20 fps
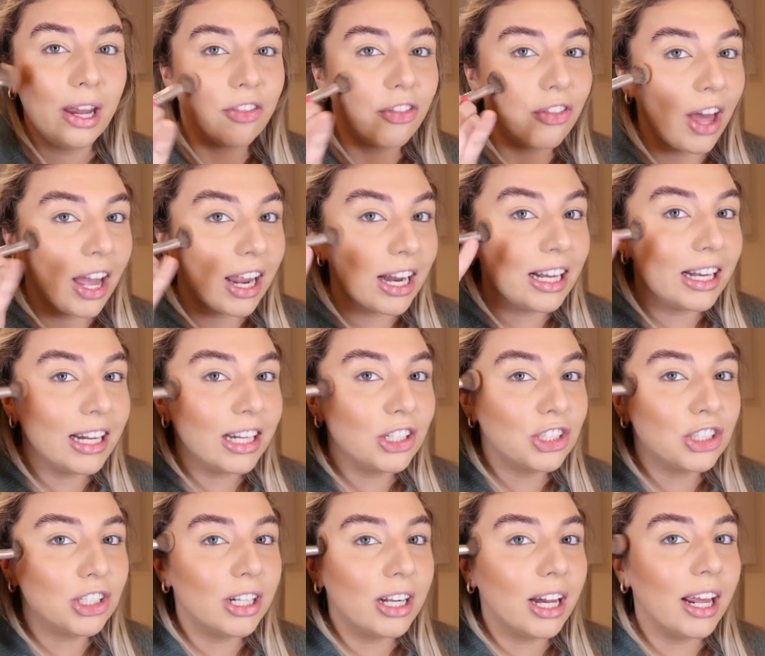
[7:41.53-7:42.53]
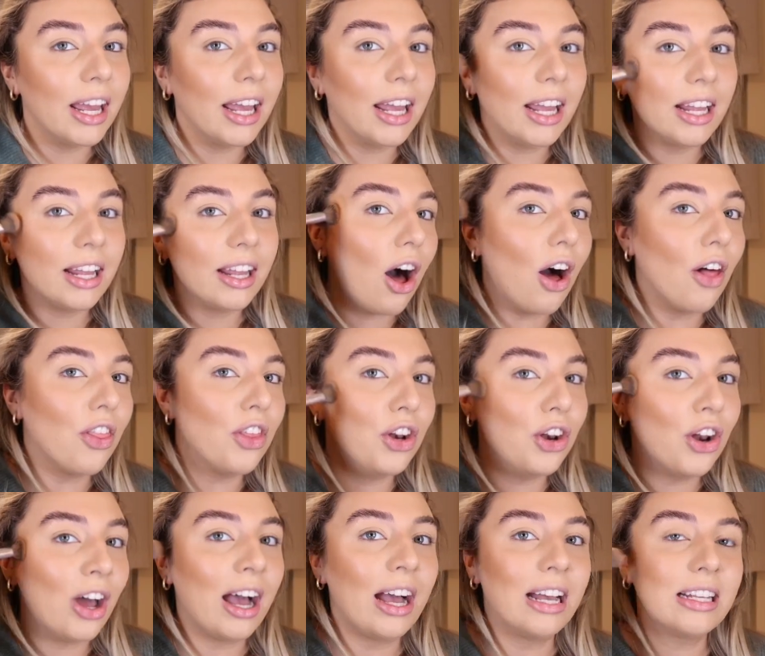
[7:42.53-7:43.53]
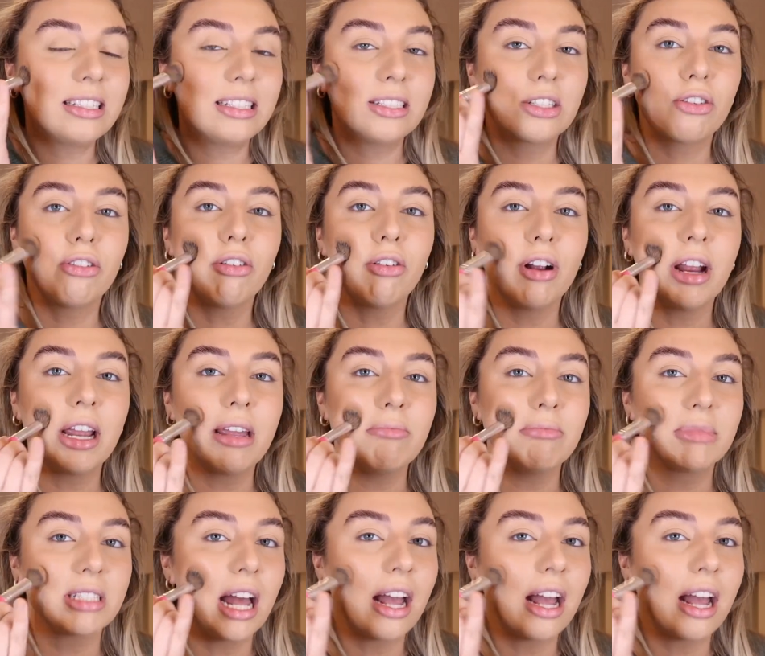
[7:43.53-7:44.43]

They literally are the nicest creams.